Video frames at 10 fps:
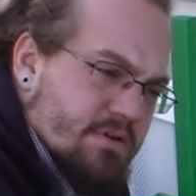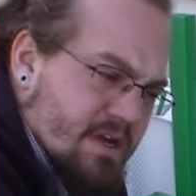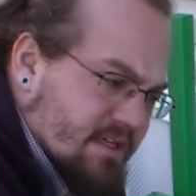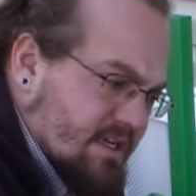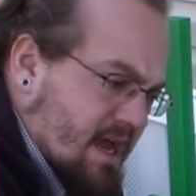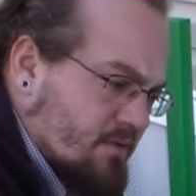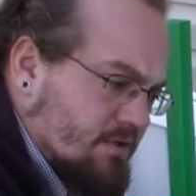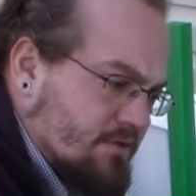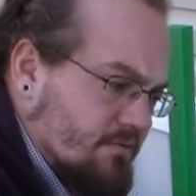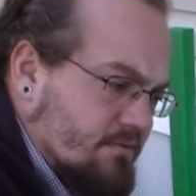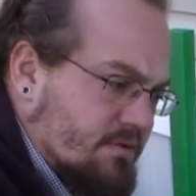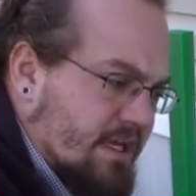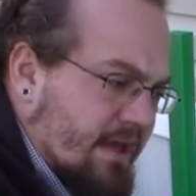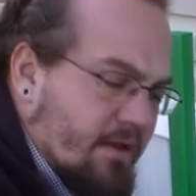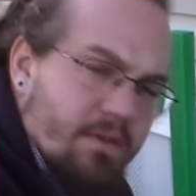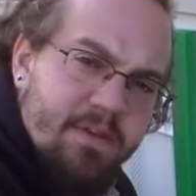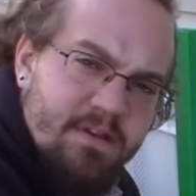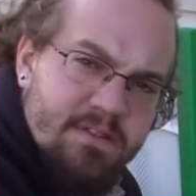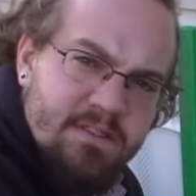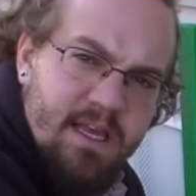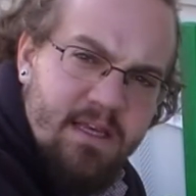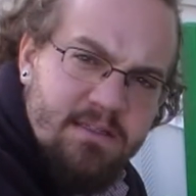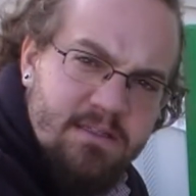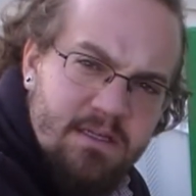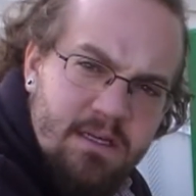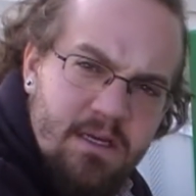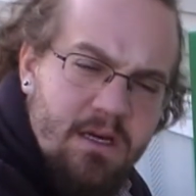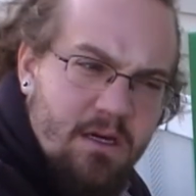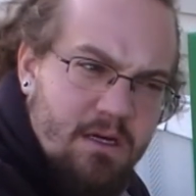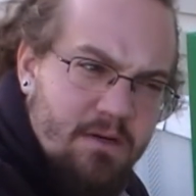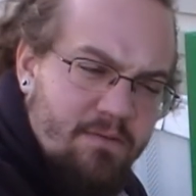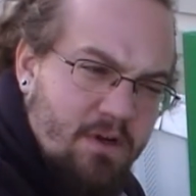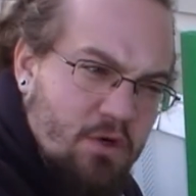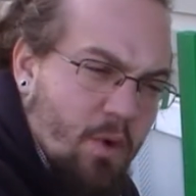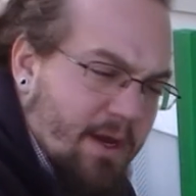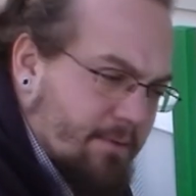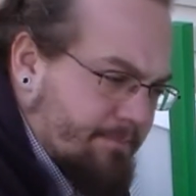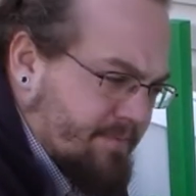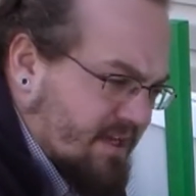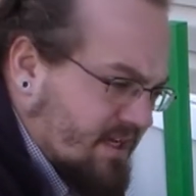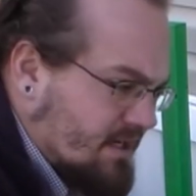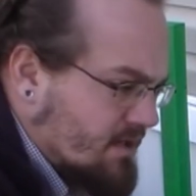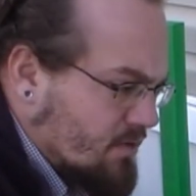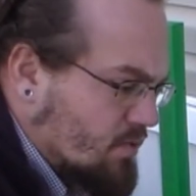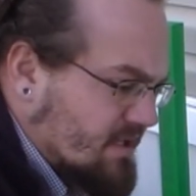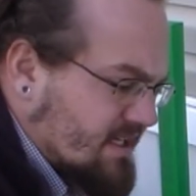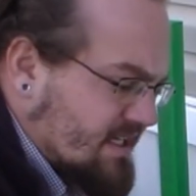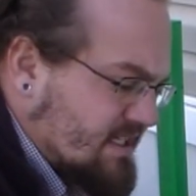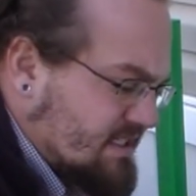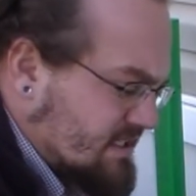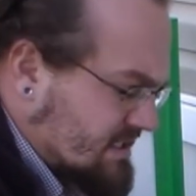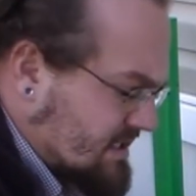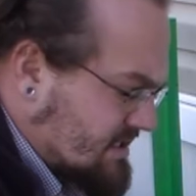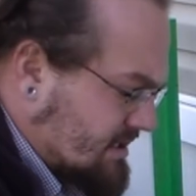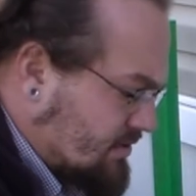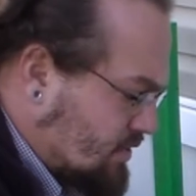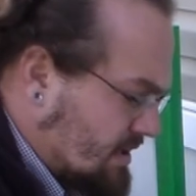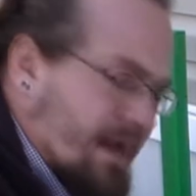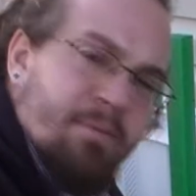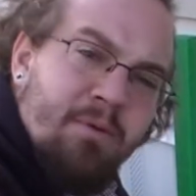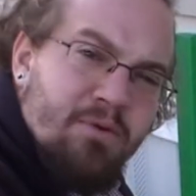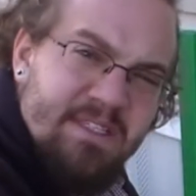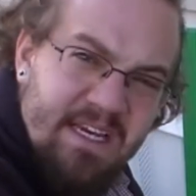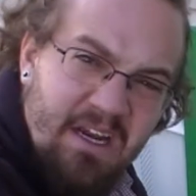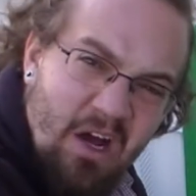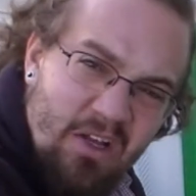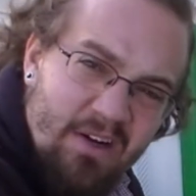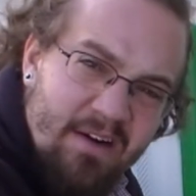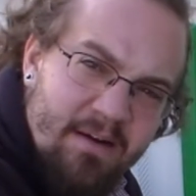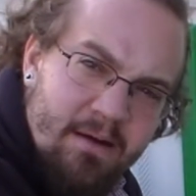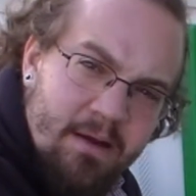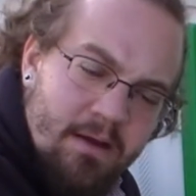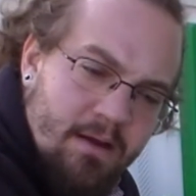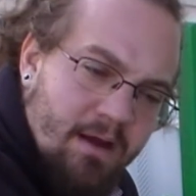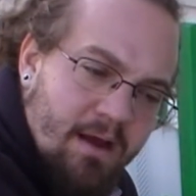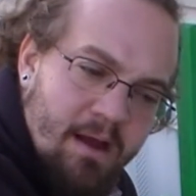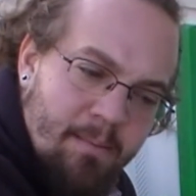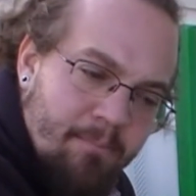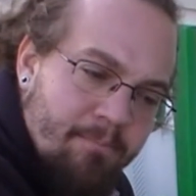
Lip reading: guys how to tell the sex of a quail. One of the easiest things to do, a lot of people say color, but